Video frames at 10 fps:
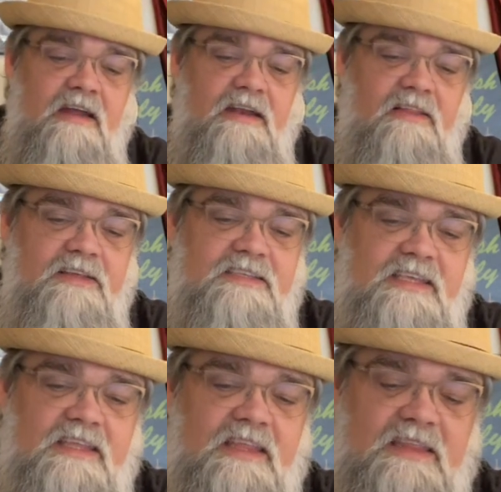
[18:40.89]
now let's
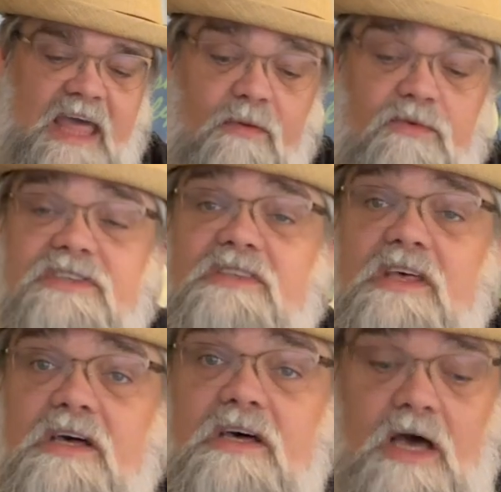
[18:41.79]
see that was
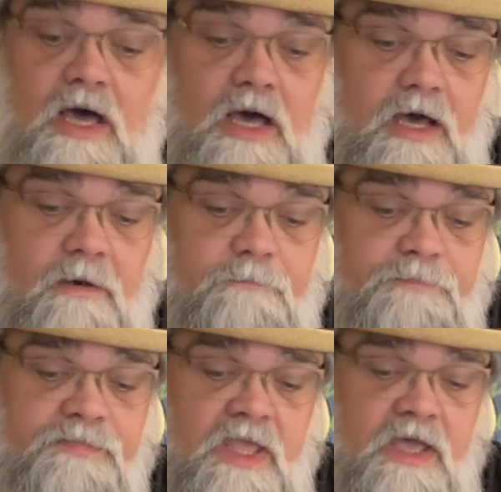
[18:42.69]
the
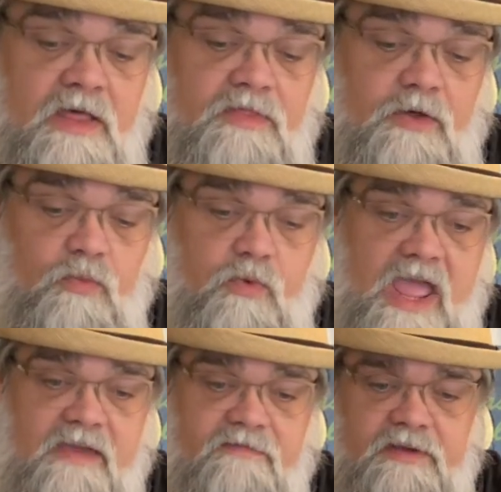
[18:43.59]

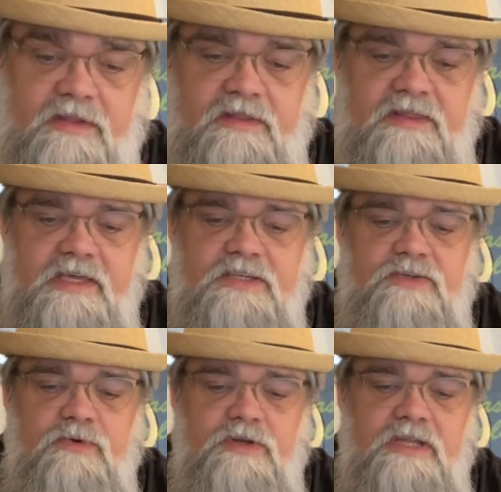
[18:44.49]
Raven. This
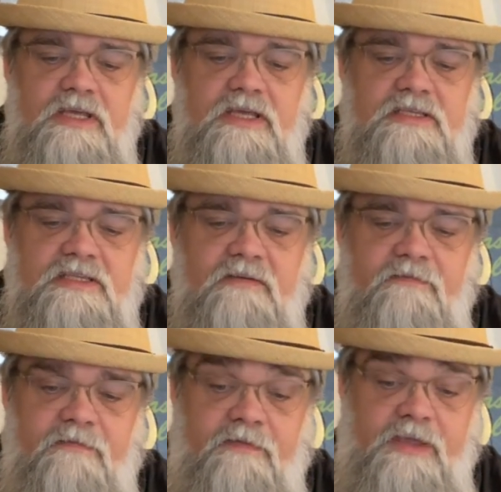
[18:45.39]
one is the
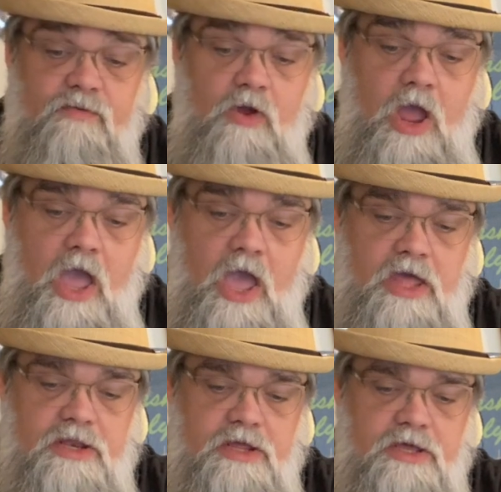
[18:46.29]

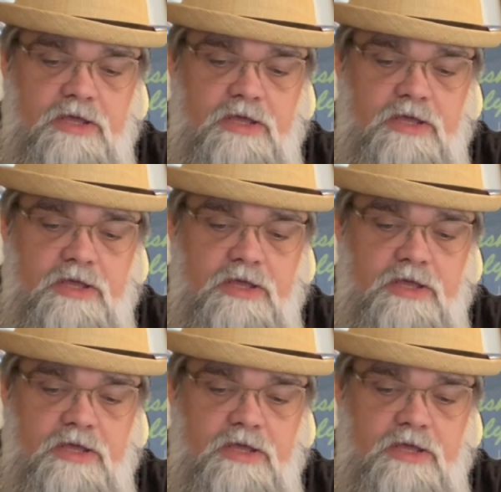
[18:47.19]
V-Rad.